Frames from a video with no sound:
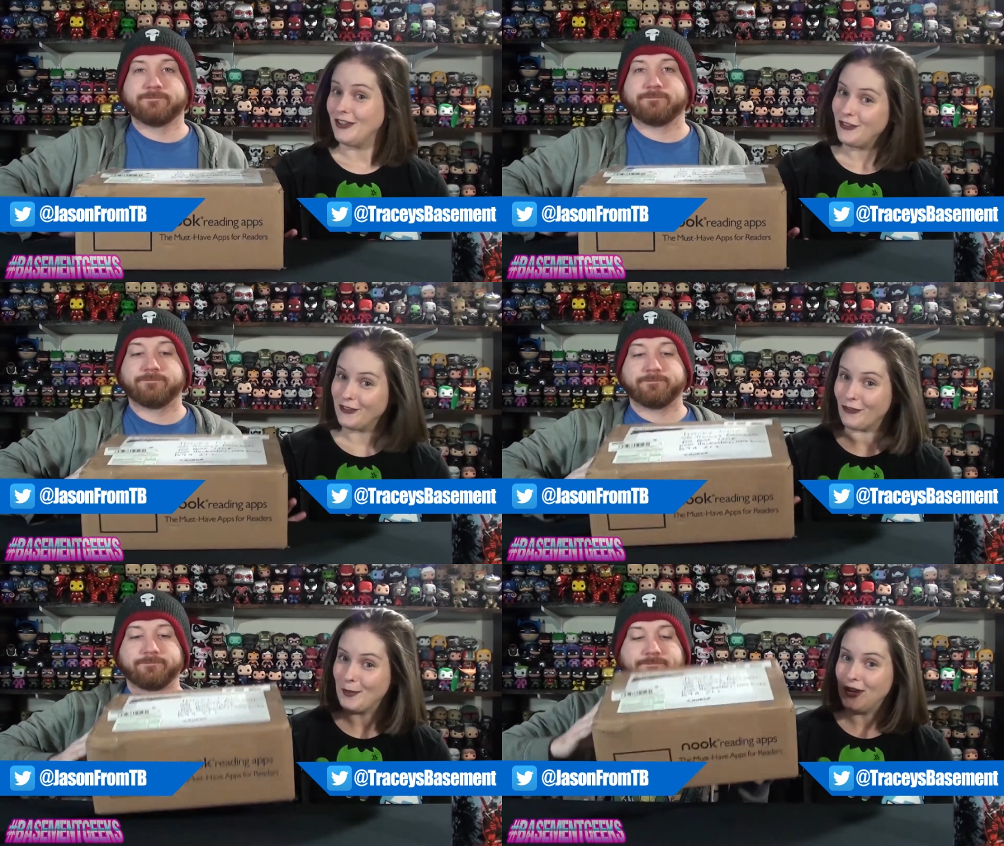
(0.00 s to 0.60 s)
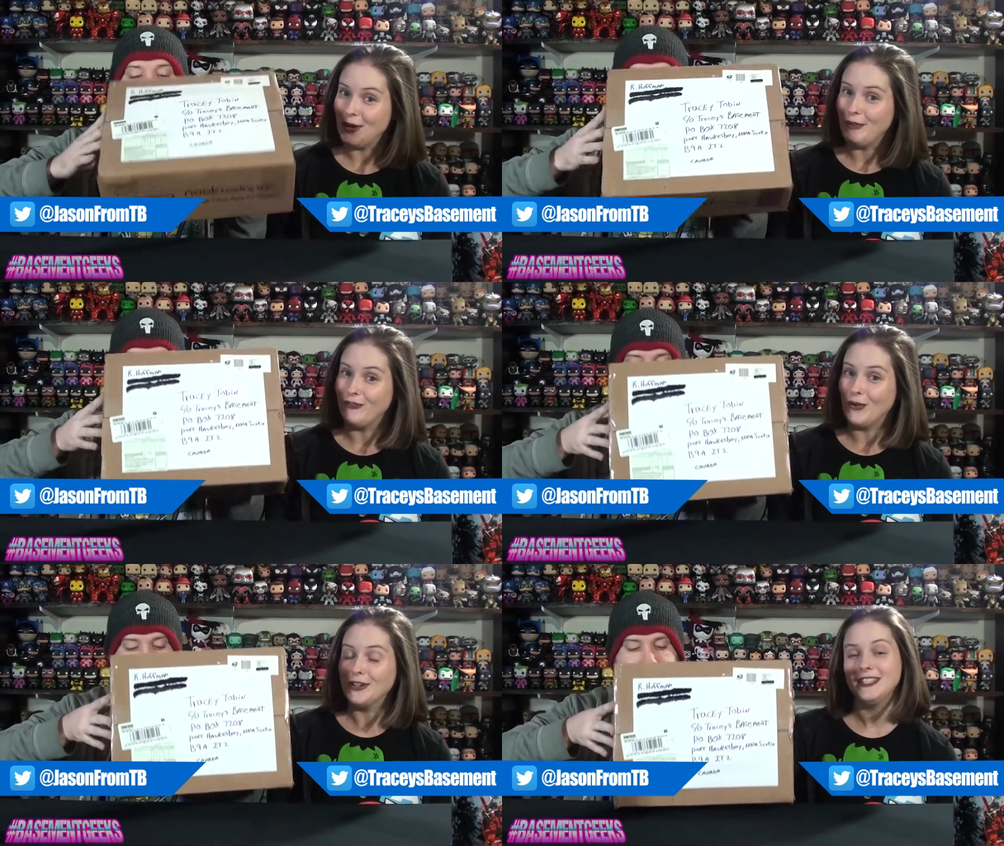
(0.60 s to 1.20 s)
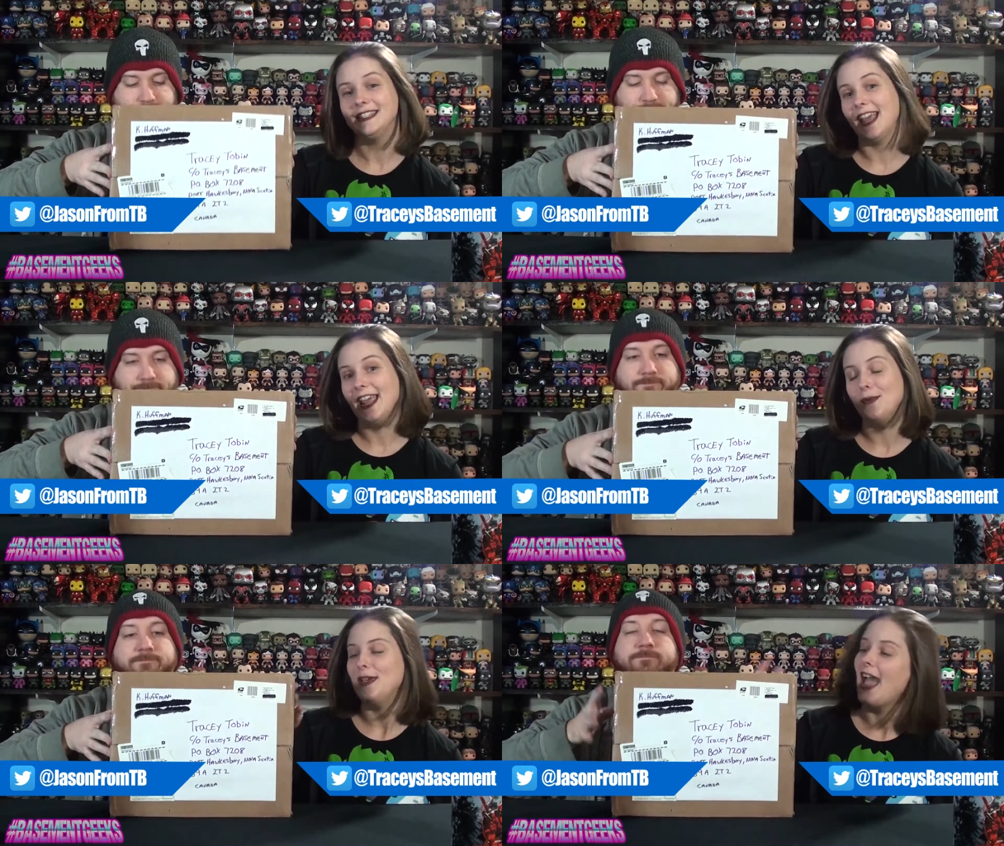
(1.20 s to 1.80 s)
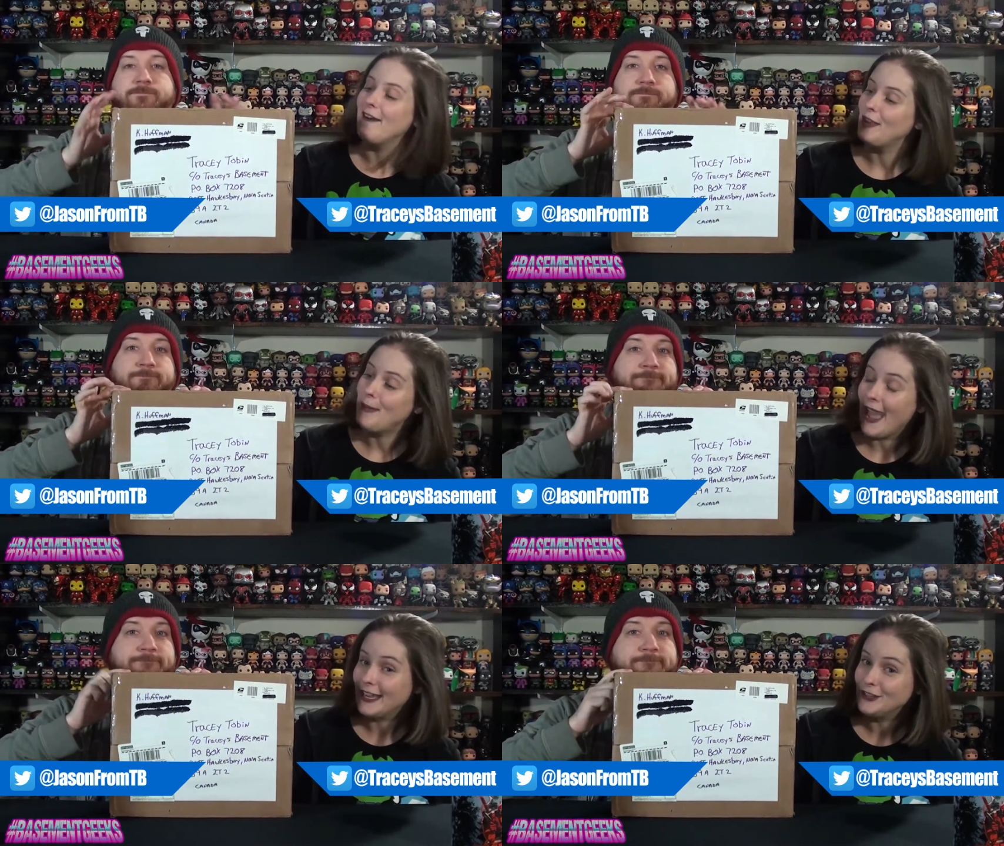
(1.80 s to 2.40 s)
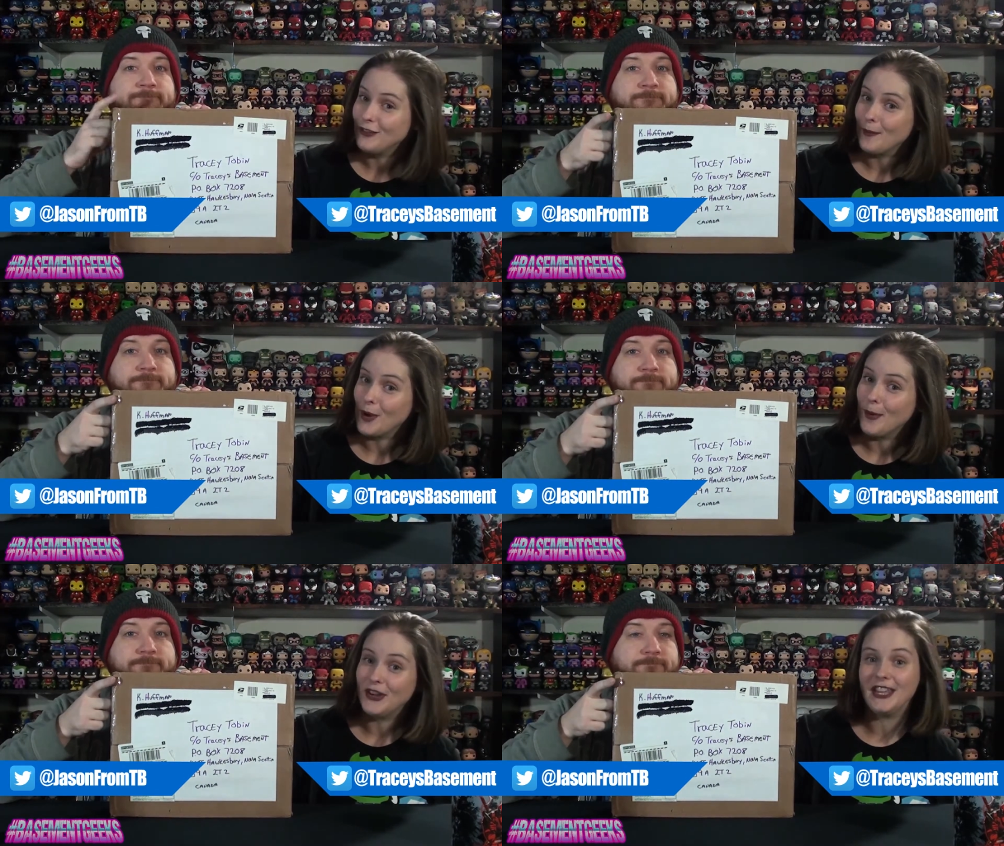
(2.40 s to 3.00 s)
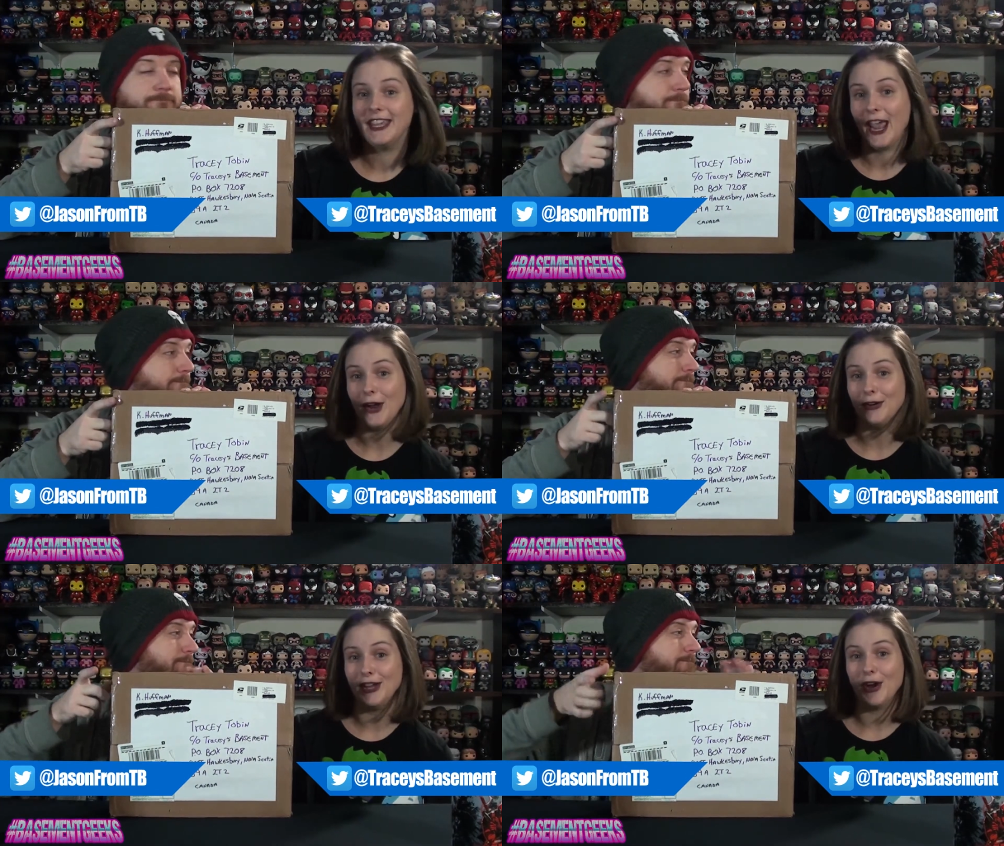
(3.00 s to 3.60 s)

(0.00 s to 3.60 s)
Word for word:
Speaker 1: if you've never been here before. Today we have a package from our buddy Kerry